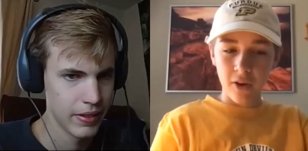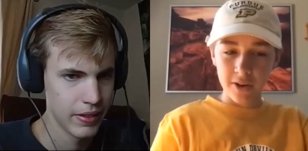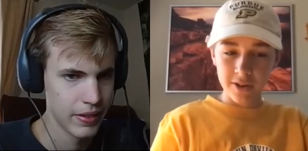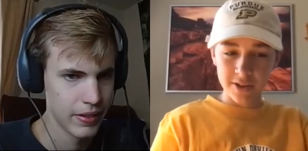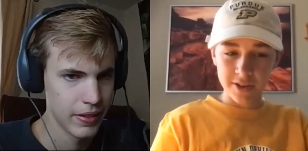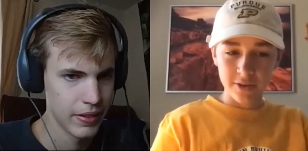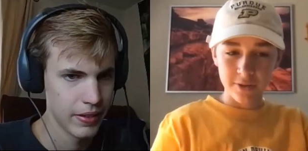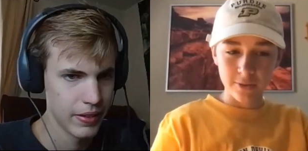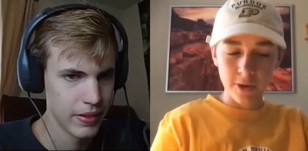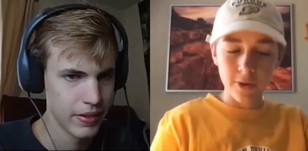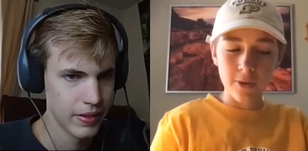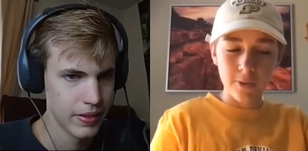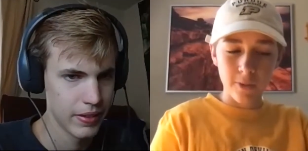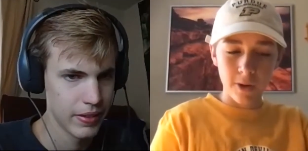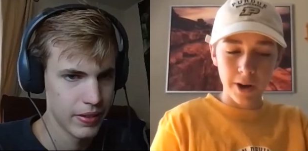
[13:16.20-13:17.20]
Speaker 1: So Rogue
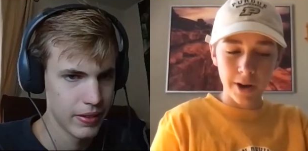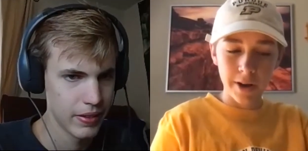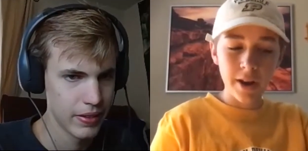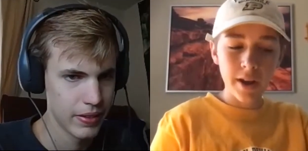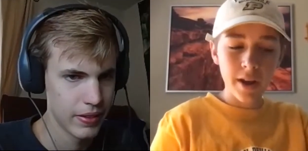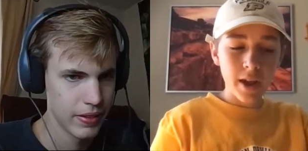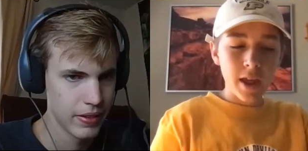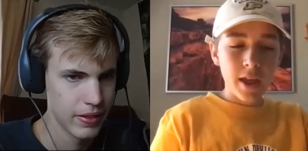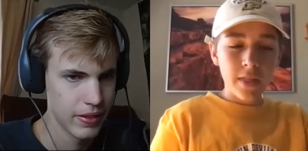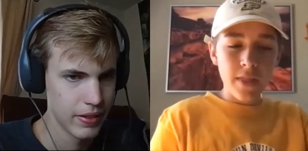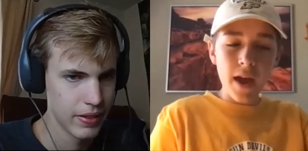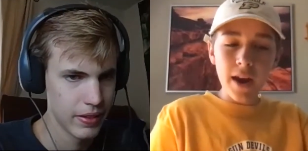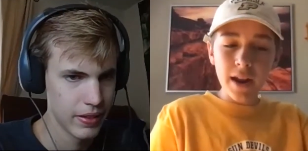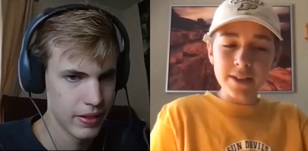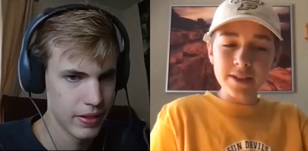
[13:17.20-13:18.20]
One, that
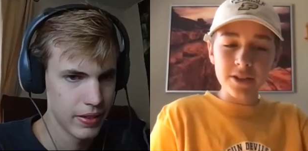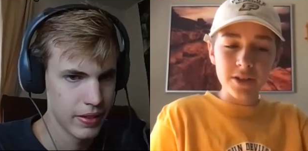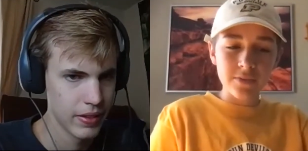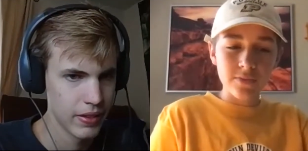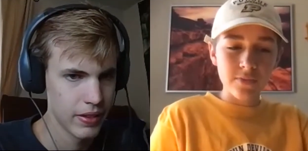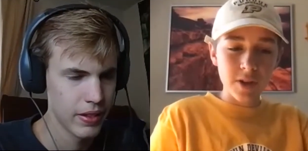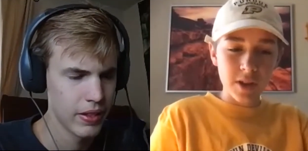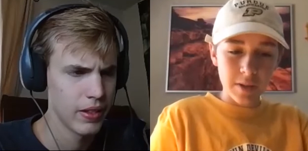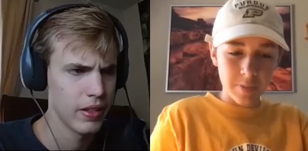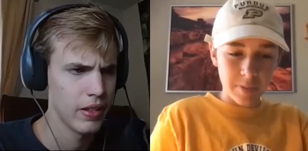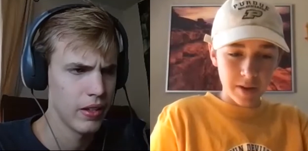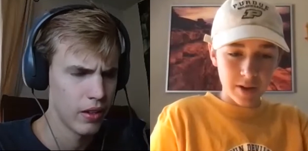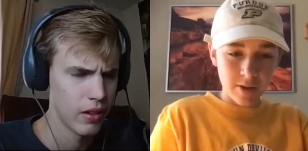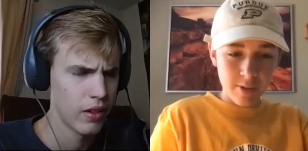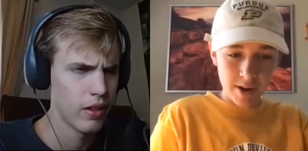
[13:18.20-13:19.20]
answered a really big
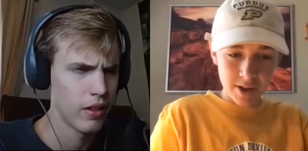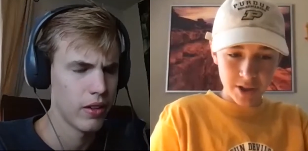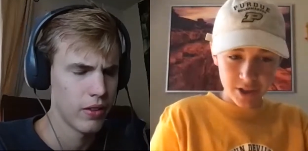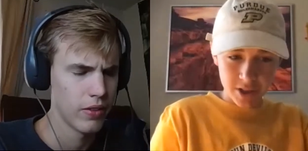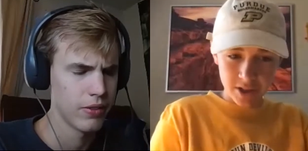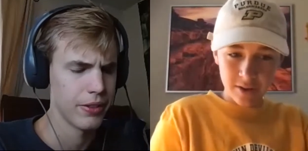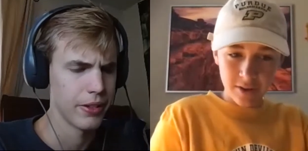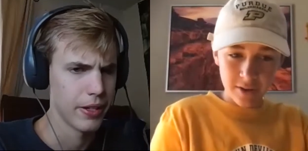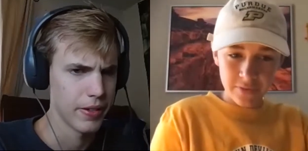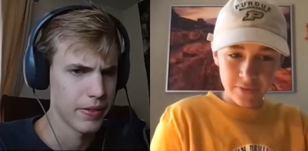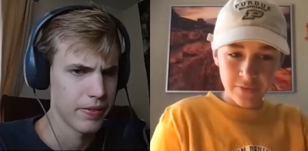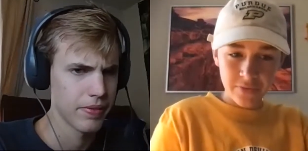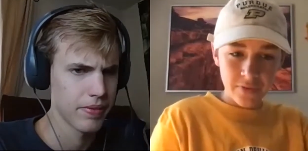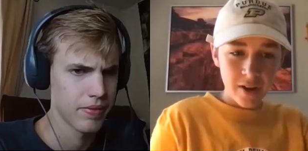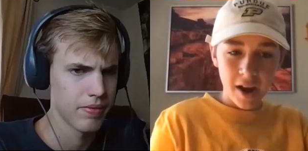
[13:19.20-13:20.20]
question of
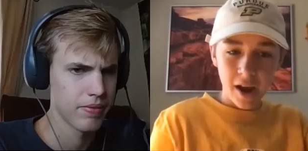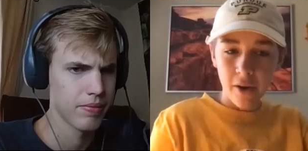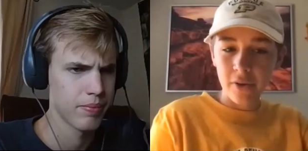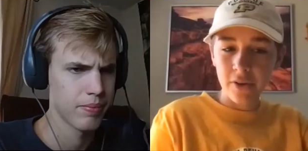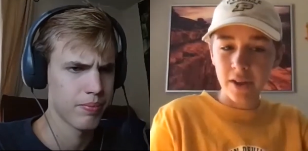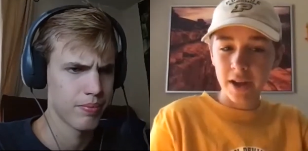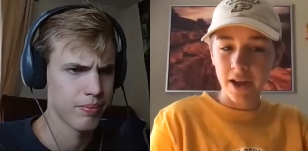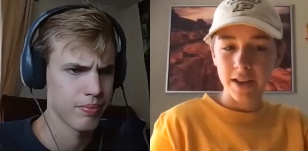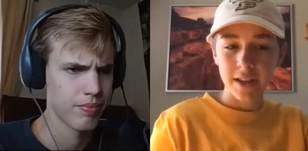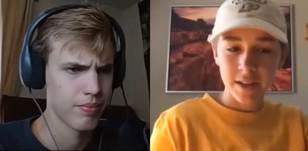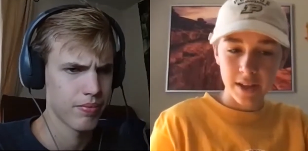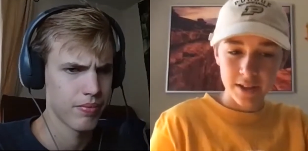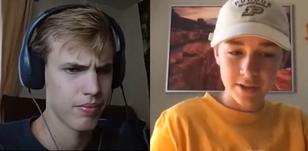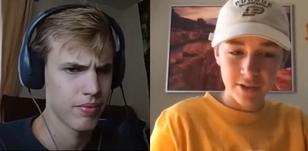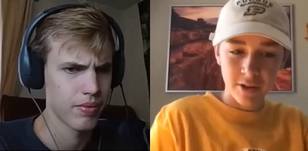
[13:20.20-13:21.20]
how do they get the Death
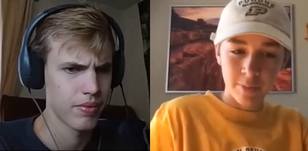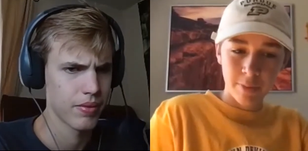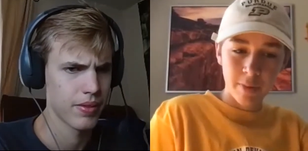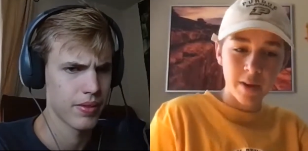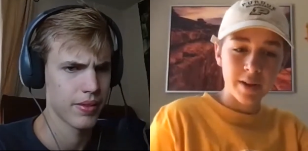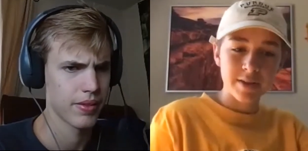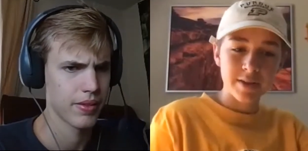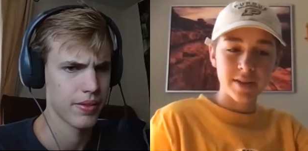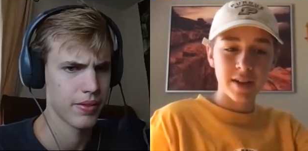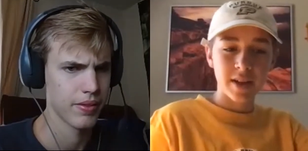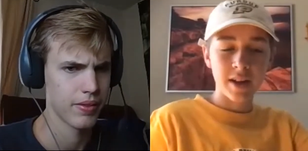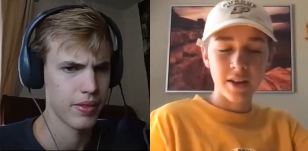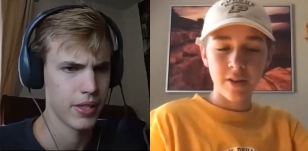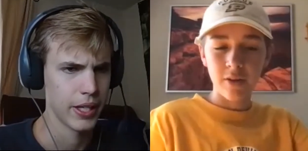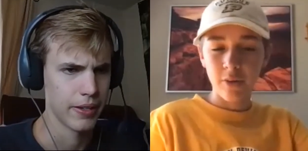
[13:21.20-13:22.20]
Star plans in A
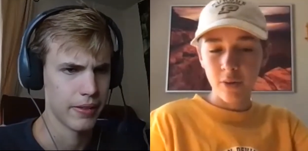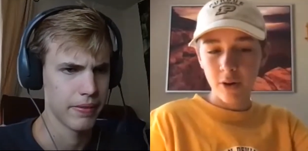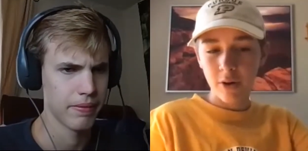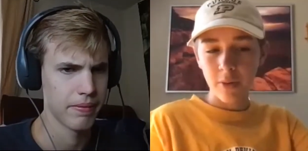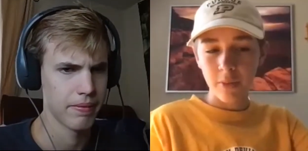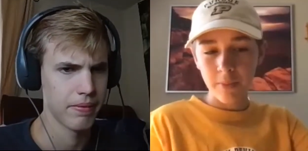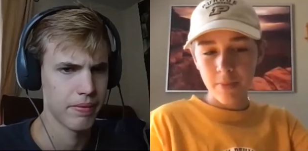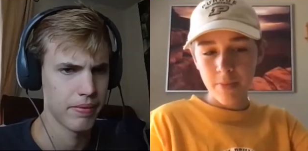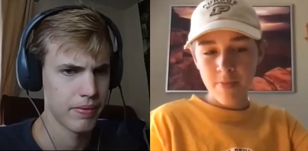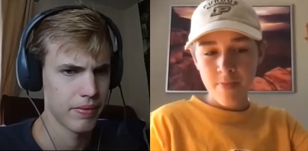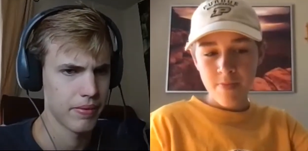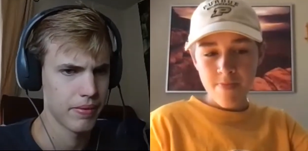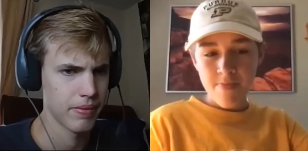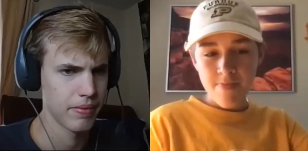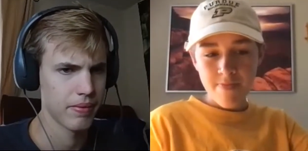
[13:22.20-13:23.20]
Speaker 2: New yeah. Hope.
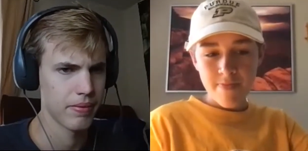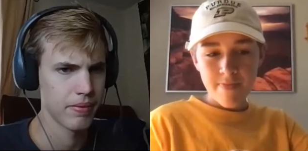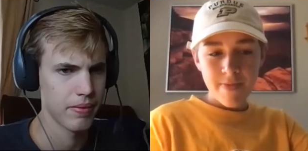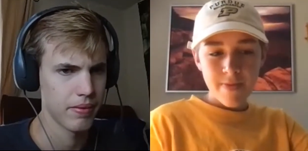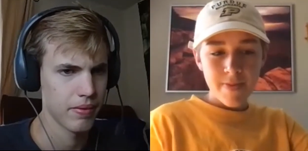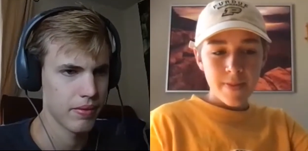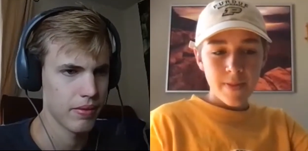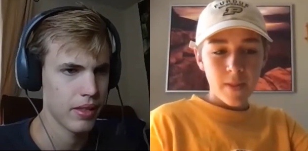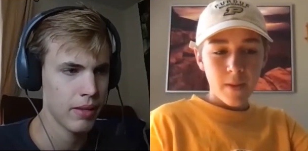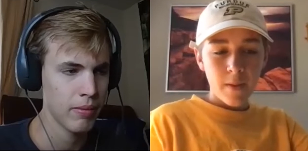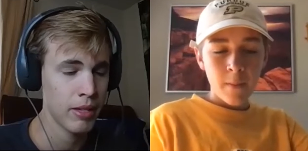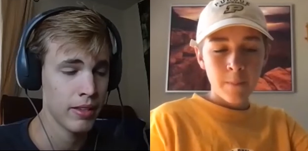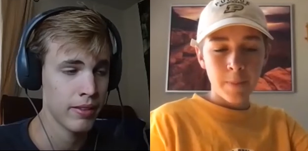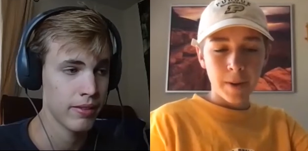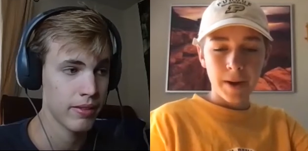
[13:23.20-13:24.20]
I
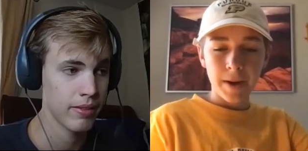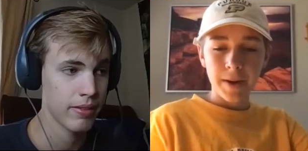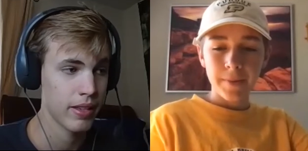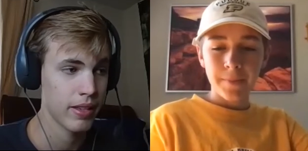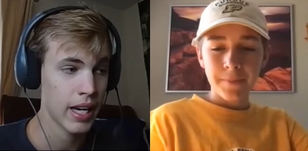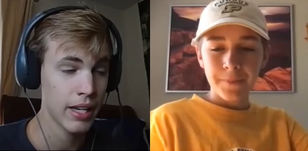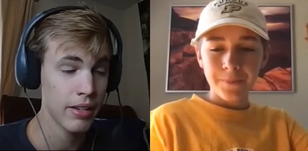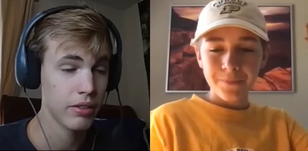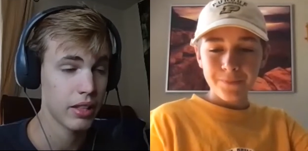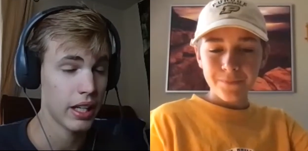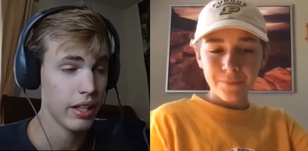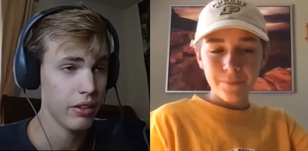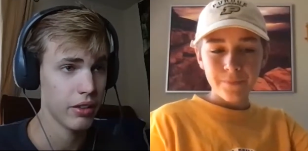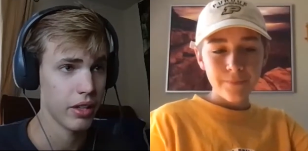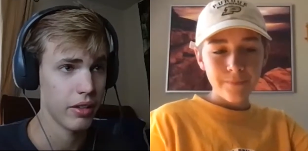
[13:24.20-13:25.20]
mean, but, I, I
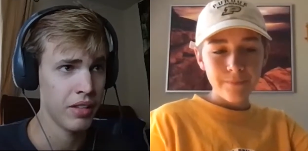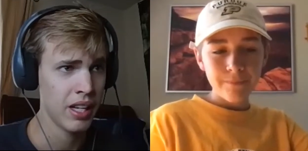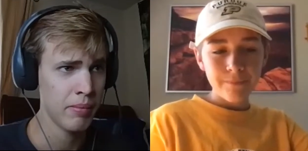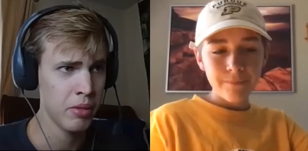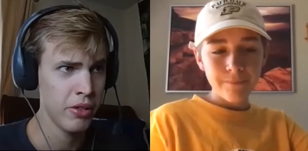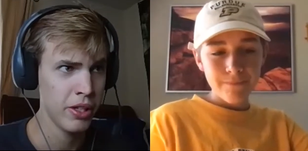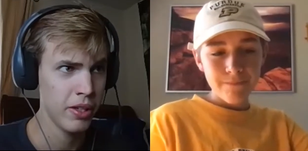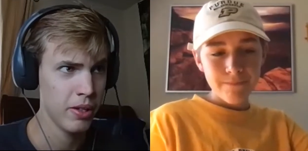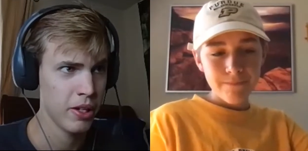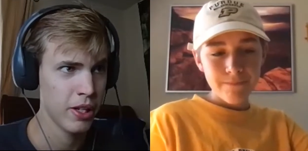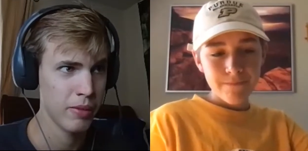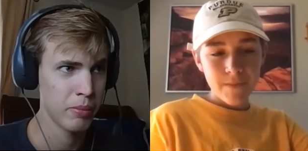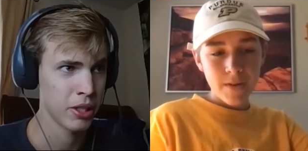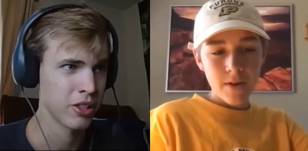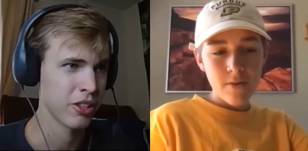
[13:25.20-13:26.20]
love that movie,
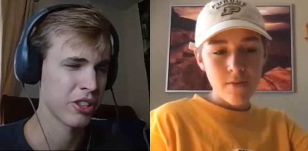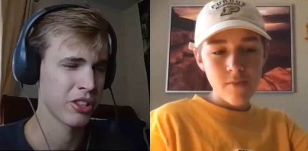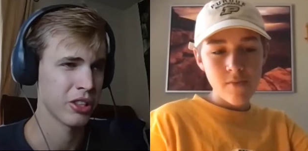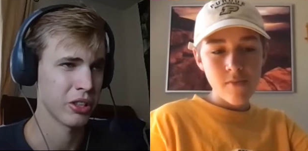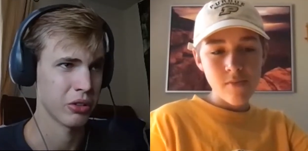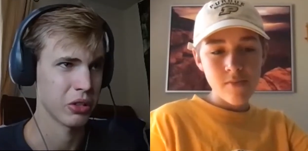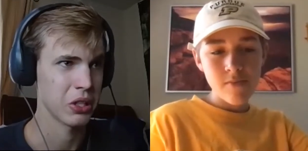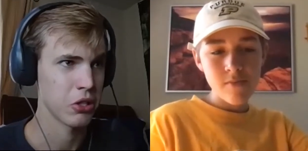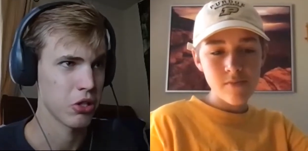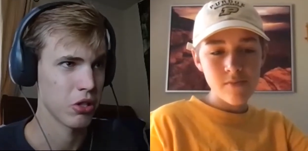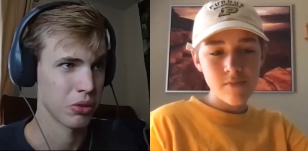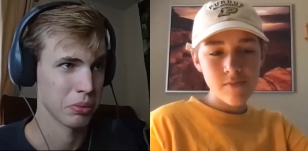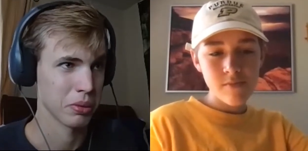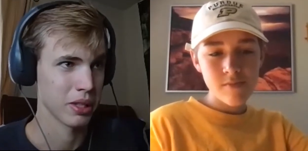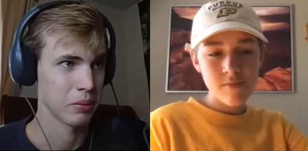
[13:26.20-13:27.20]
but there's still issues
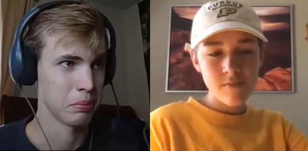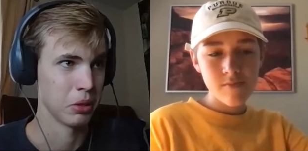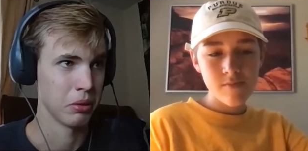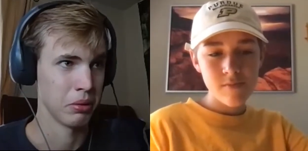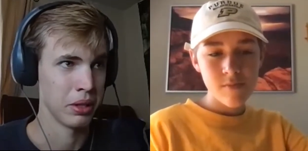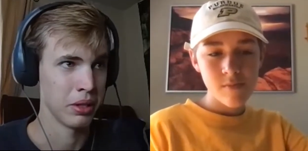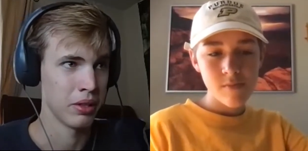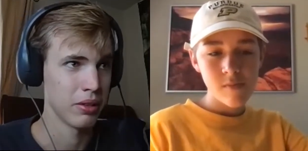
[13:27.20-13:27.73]
with the movie.